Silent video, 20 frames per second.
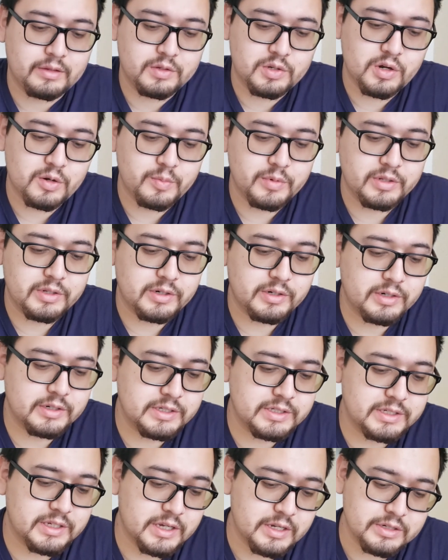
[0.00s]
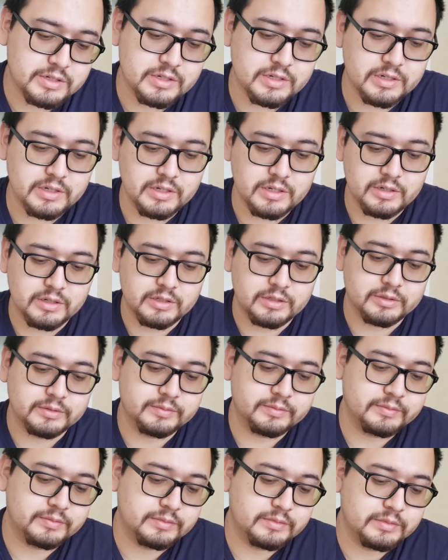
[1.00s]
Charmander is actually a, uh,
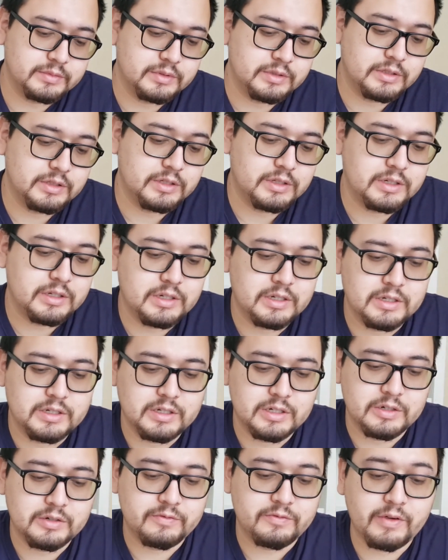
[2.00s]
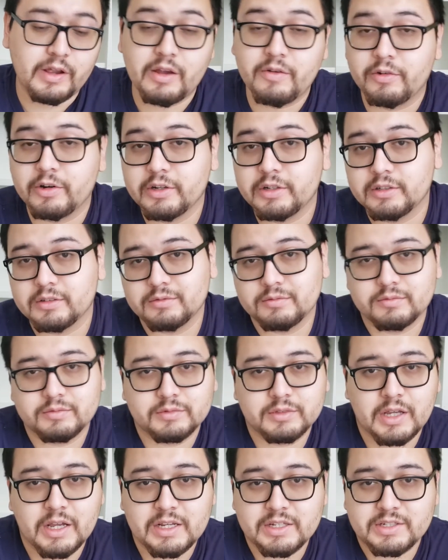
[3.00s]
a favorite,
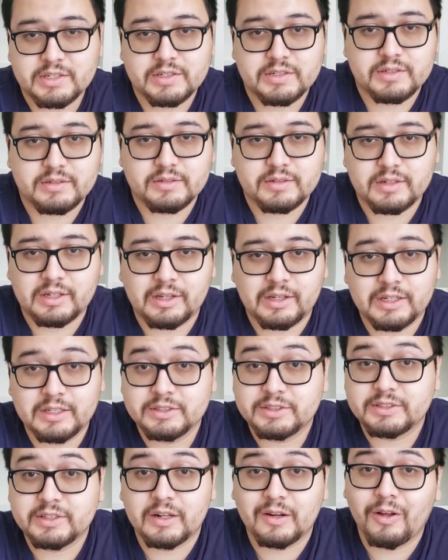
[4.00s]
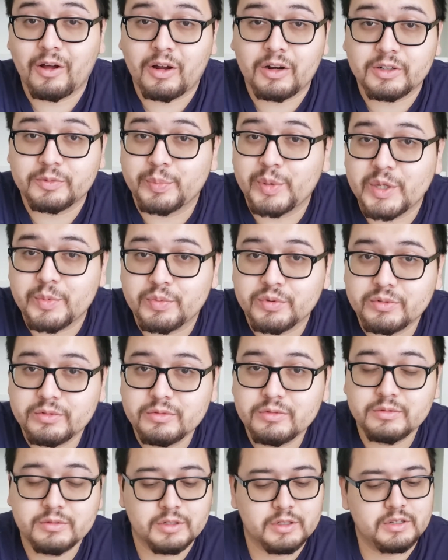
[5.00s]
as is a lot of people
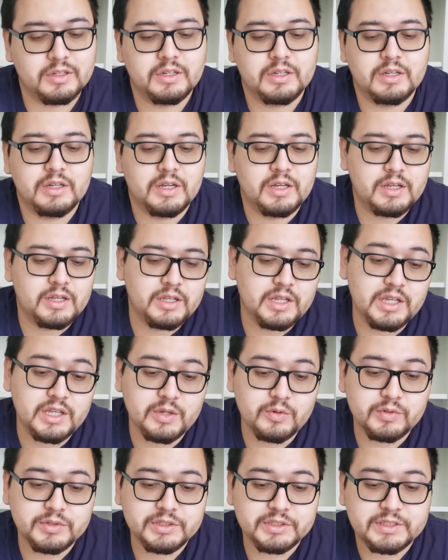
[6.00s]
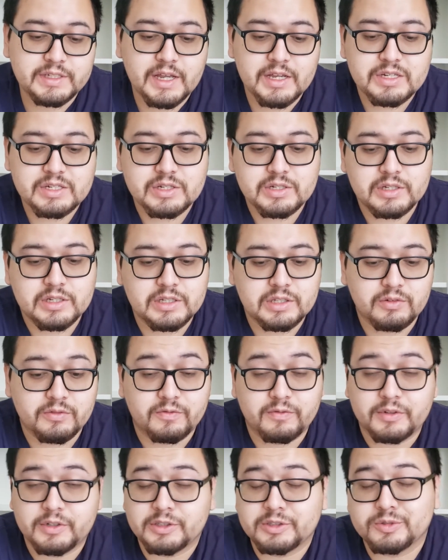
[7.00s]
he was actually the
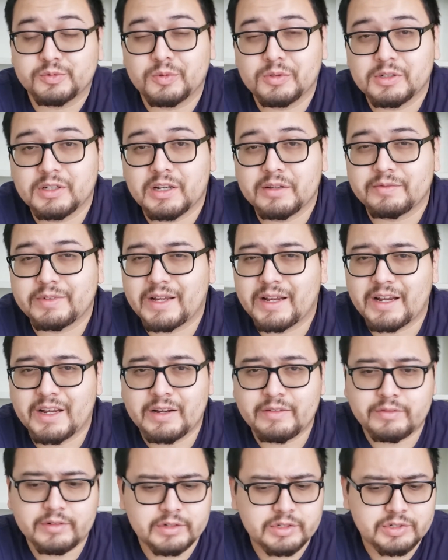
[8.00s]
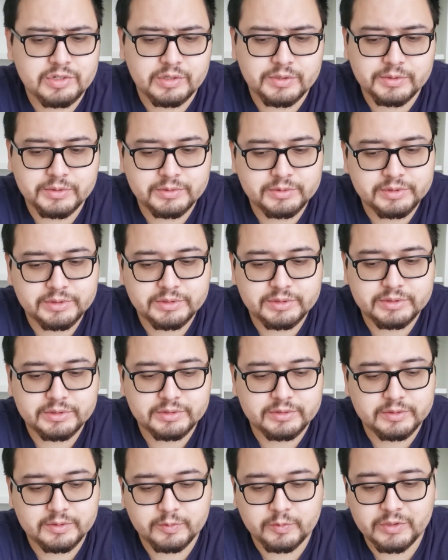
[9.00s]
first one I've ever chose
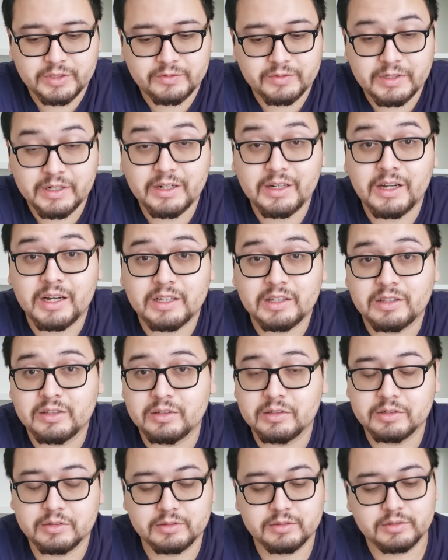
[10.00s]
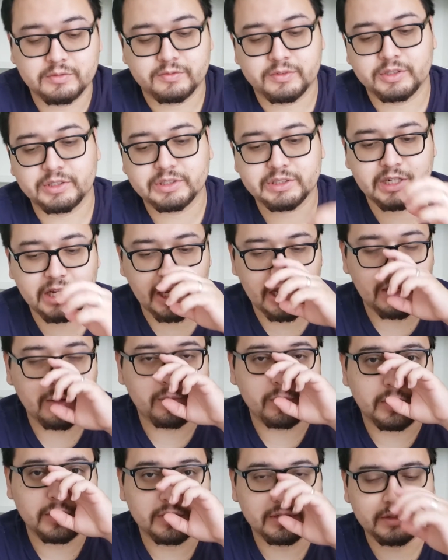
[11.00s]
whenever I got the, the first
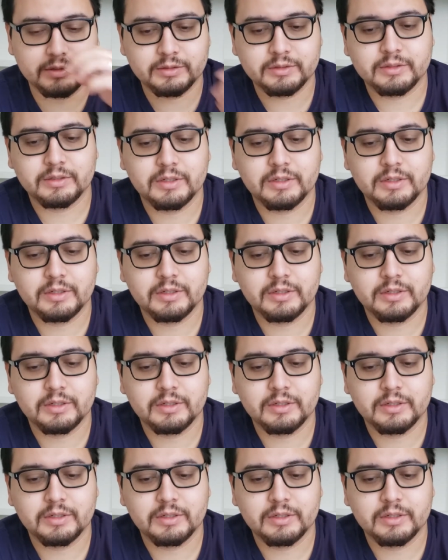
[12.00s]
game the